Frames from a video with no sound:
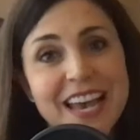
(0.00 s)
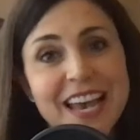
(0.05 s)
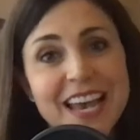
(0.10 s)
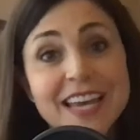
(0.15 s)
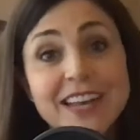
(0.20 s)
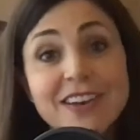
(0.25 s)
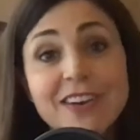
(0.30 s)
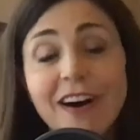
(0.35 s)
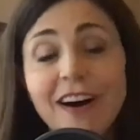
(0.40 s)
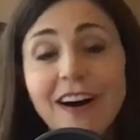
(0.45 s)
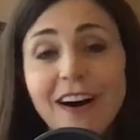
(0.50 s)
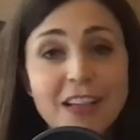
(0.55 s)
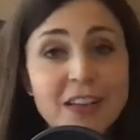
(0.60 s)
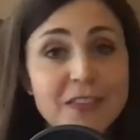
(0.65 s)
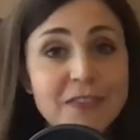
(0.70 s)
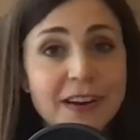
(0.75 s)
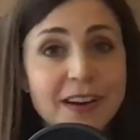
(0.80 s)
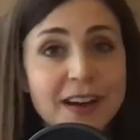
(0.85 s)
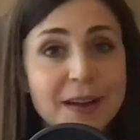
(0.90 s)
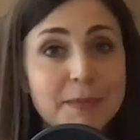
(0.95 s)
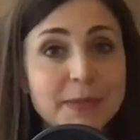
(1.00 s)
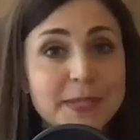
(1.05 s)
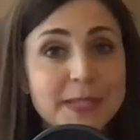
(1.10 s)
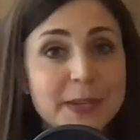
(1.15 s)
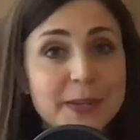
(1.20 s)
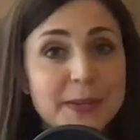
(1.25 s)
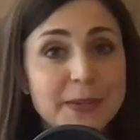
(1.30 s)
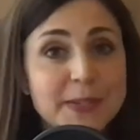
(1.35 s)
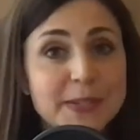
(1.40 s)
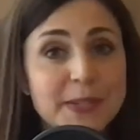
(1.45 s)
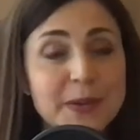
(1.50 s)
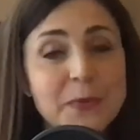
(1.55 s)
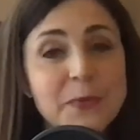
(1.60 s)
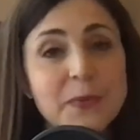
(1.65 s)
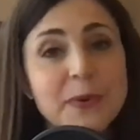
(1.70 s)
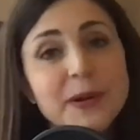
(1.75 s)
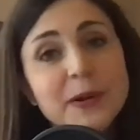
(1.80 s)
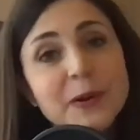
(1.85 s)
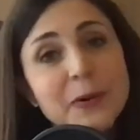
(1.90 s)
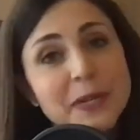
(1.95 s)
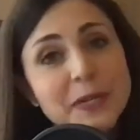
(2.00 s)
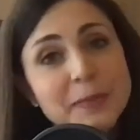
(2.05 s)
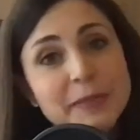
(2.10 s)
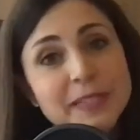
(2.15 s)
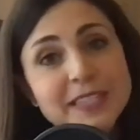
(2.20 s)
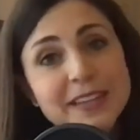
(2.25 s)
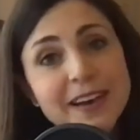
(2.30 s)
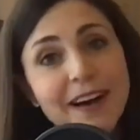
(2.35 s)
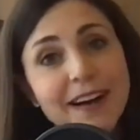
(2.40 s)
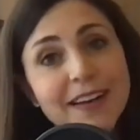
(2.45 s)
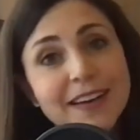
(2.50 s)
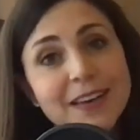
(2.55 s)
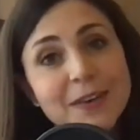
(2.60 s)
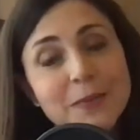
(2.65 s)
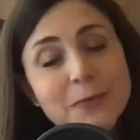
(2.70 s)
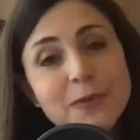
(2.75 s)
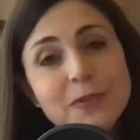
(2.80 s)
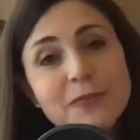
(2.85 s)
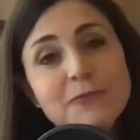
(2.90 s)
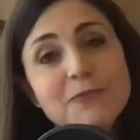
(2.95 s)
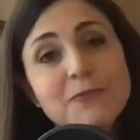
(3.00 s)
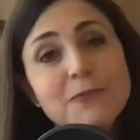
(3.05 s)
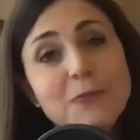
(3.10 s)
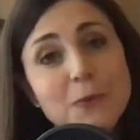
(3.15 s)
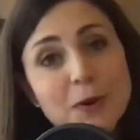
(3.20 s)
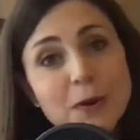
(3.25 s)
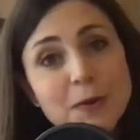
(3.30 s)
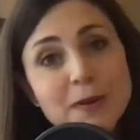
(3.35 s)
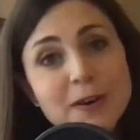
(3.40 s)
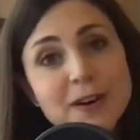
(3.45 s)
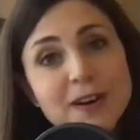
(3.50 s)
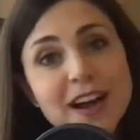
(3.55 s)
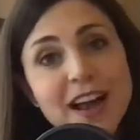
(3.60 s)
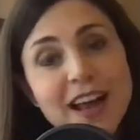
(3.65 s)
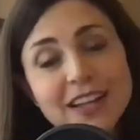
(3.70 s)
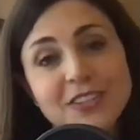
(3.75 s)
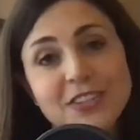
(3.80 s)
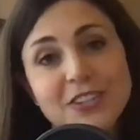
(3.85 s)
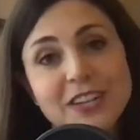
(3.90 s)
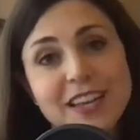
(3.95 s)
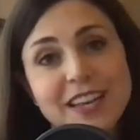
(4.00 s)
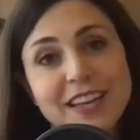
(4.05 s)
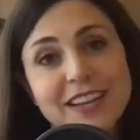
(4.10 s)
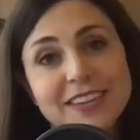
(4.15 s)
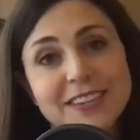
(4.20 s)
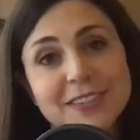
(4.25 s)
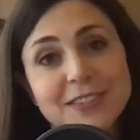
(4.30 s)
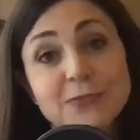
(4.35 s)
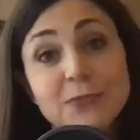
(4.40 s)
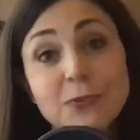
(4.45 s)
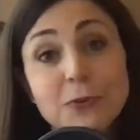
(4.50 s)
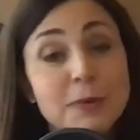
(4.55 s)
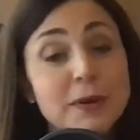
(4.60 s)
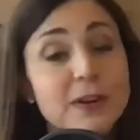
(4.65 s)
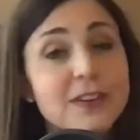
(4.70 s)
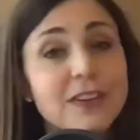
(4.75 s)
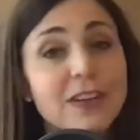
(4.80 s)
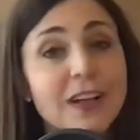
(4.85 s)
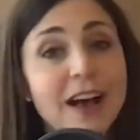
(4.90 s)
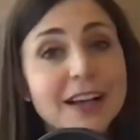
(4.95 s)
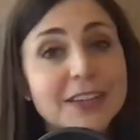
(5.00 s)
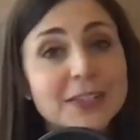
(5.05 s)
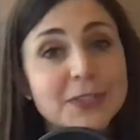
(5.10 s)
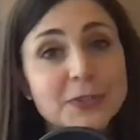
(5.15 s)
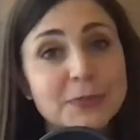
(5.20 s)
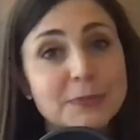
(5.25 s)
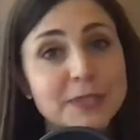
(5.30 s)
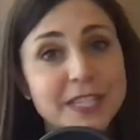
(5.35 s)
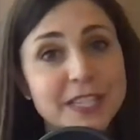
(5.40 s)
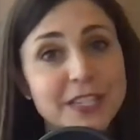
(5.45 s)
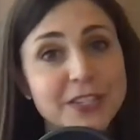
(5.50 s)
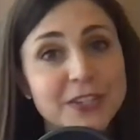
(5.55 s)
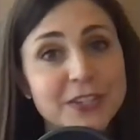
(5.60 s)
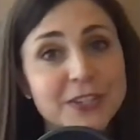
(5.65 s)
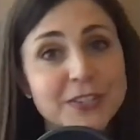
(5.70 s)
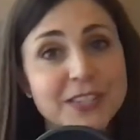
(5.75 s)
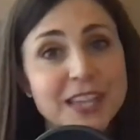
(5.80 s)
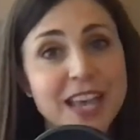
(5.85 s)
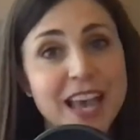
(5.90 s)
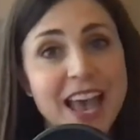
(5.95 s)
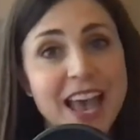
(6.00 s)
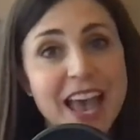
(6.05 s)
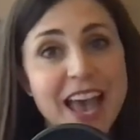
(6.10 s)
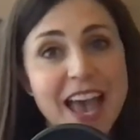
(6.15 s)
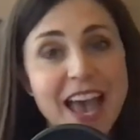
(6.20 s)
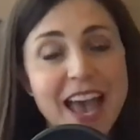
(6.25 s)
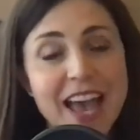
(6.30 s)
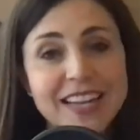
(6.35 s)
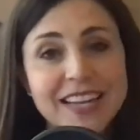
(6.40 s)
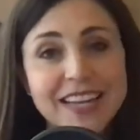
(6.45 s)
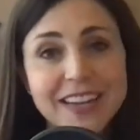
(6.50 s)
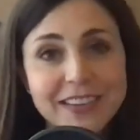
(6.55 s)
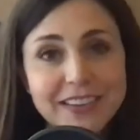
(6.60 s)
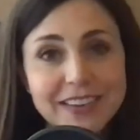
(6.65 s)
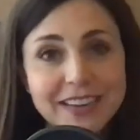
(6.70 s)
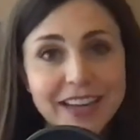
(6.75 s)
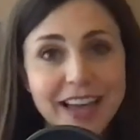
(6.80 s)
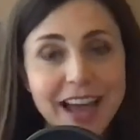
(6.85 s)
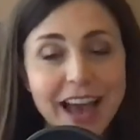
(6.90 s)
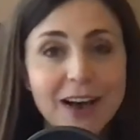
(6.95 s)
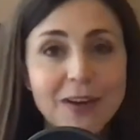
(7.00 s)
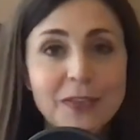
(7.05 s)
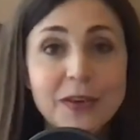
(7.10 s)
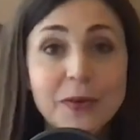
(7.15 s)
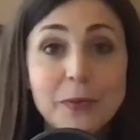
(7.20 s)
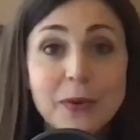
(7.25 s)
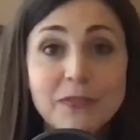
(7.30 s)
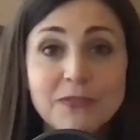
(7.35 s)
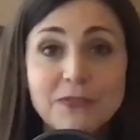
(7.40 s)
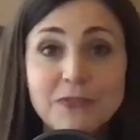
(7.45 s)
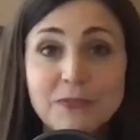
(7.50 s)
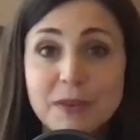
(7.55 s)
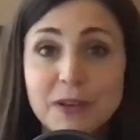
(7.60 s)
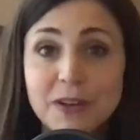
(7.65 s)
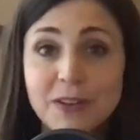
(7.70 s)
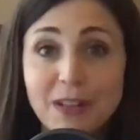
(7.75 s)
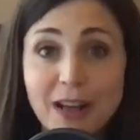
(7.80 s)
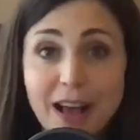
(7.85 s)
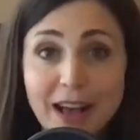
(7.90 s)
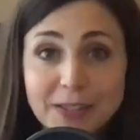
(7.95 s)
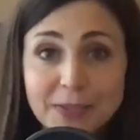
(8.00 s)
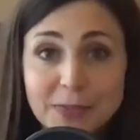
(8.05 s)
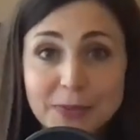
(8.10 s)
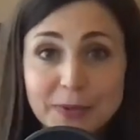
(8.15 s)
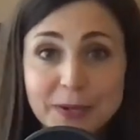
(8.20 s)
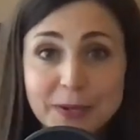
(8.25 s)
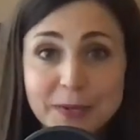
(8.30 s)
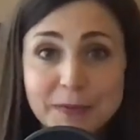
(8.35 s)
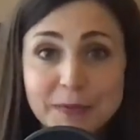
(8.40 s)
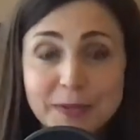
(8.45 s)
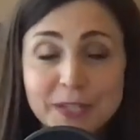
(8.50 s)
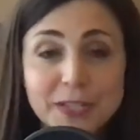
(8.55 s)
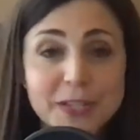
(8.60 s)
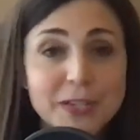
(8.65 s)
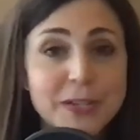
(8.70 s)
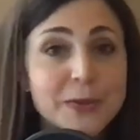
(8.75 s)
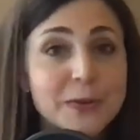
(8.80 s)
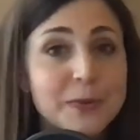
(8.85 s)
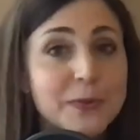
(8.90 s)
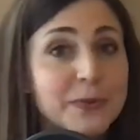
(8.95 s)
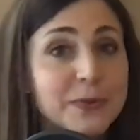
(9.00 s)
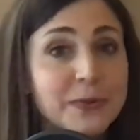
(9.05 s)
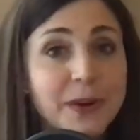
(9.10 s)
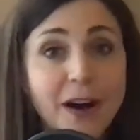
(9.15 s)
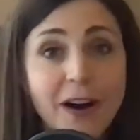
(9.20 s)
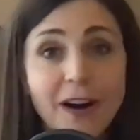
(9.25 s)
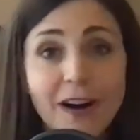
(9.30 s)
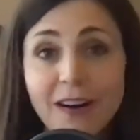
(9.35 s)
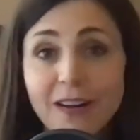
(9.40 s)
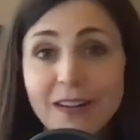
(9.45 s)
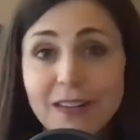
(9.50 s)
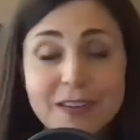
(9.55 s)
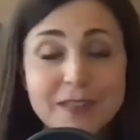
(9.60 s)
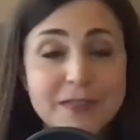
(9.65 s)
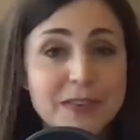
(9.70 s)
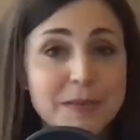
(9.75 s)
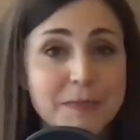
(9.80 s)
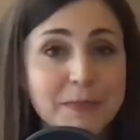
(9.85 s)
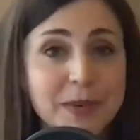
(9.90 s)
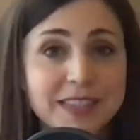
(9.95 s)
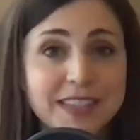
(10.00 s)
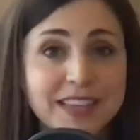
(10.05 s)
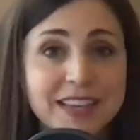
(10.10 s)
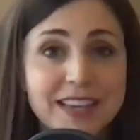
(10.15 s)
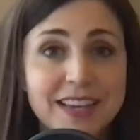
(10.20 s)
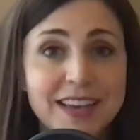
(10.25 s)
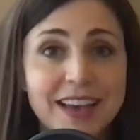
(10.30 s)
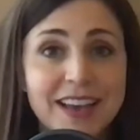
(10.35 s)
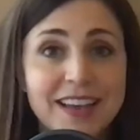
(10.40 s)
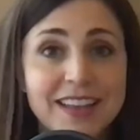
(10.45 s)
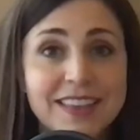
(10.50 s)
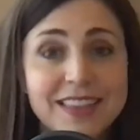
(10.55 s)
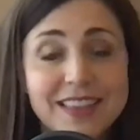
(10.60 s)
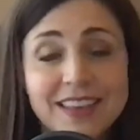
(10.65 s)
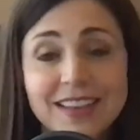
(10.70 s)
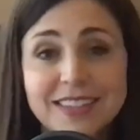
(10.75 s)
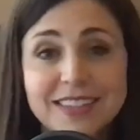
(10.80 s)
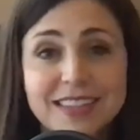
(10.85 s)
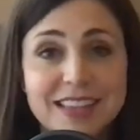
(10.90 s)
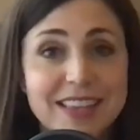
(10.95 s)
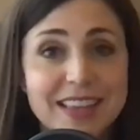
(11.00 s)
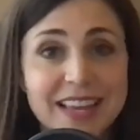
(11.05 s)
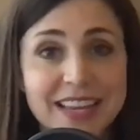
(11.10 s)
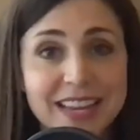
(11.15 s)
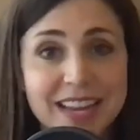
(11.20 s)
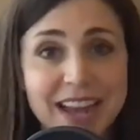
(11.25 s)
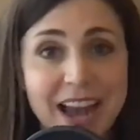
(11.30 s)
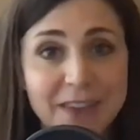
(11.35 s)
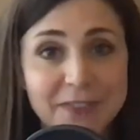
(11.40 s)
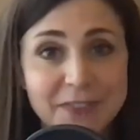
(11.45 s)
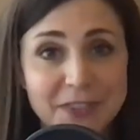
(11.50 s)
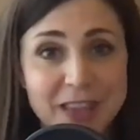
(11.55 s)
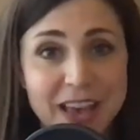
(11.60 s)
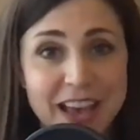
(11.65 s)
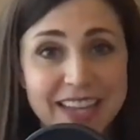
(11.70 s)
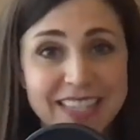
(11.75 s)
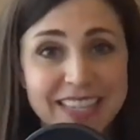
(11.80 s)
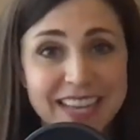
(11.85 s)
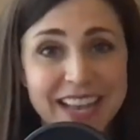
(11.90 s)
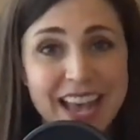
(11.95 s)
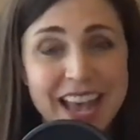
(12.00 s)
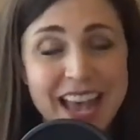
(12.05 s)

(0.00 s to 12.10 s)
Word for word: In all of our episodes, we're going to be talking with former educators, former classroom teachers, and hearing how they went from the classroom to all of the amazing things that they did after that.